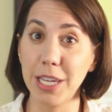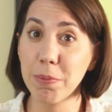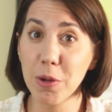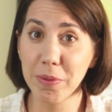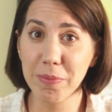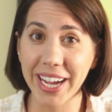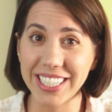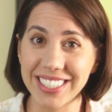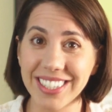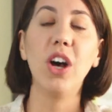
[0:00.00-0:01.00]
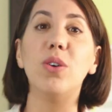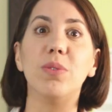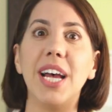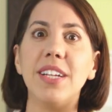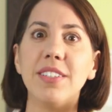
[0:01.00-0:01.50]
Keep an open mind.
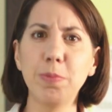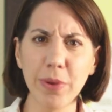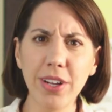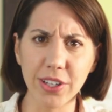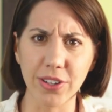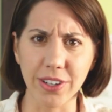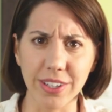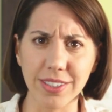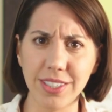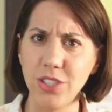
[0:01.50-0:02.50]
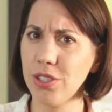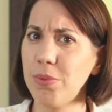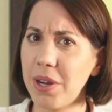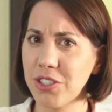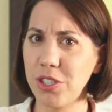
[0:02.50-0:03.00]
Oh, and spoiler alert, did you
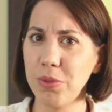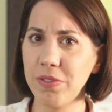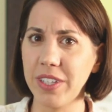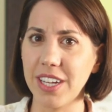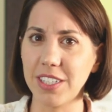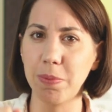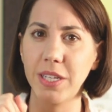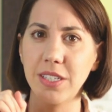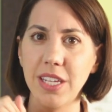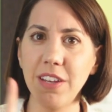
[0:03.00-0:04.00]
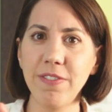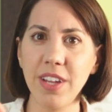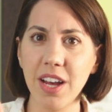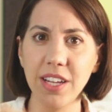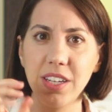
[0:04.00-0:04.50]
watch the movie yet? Because if
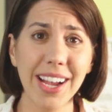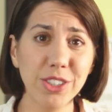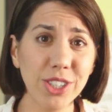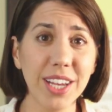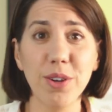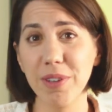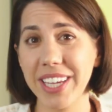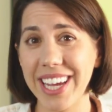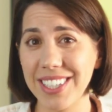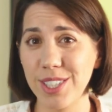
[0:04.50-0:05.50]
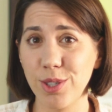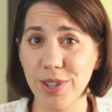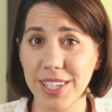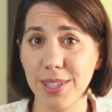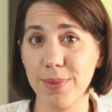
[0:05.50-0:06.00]
not, actually I don't really get into
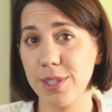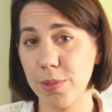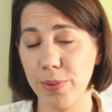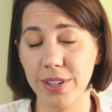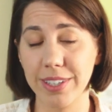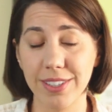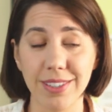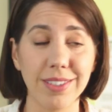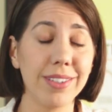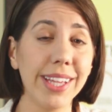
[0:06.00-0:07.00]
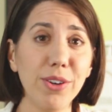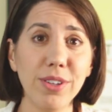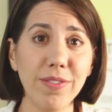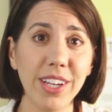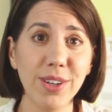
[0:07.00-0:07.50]
Jurassic World spoilers until later
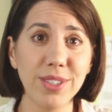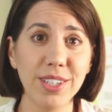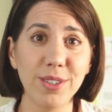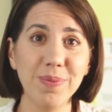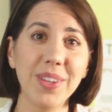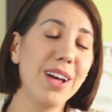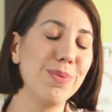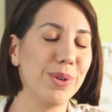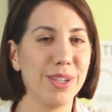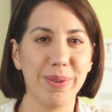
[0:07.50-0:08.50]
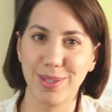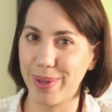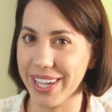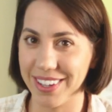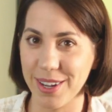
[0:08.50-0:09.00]
in the video, so I'll warn you once
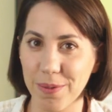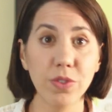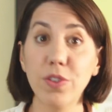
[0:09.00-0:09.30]
we get there.